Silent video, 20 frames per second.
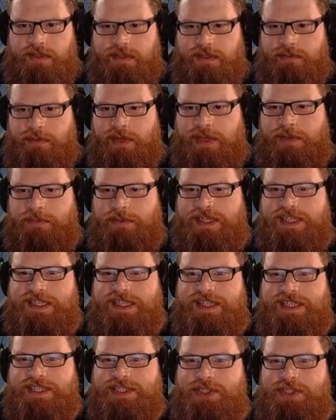we
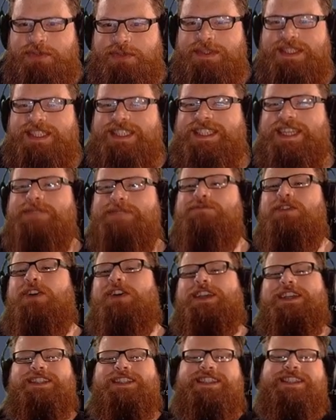did this just with steam
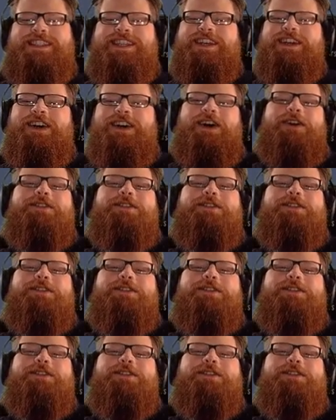rockets. Holy